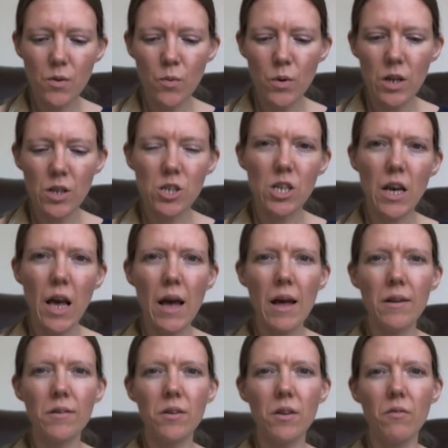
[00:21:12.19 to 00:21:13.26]
which
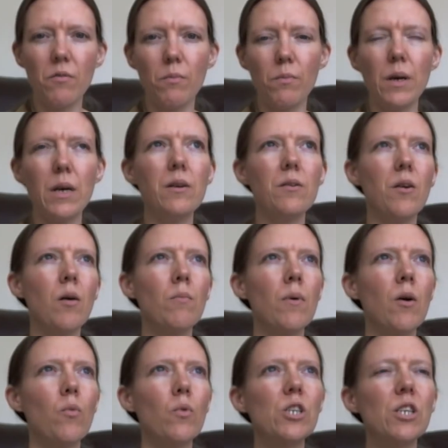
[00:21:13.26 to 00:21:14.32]
again, they've been on
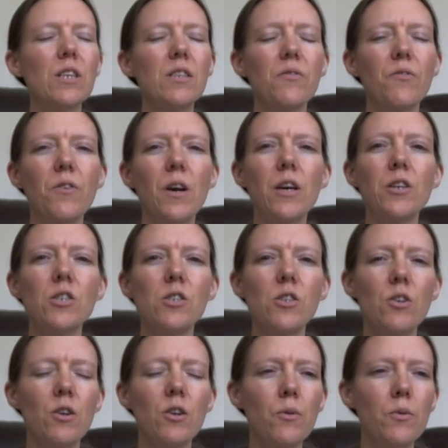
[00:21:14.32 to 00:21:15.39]
my wish list for ages.
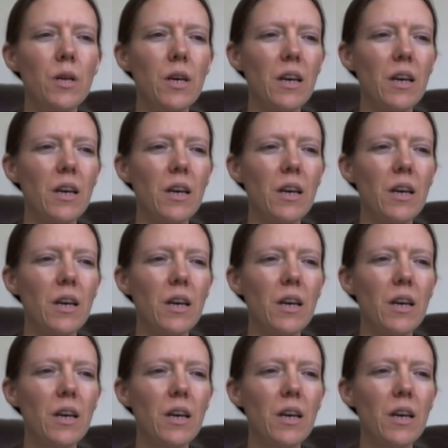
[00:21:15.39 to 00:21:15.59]
And you know,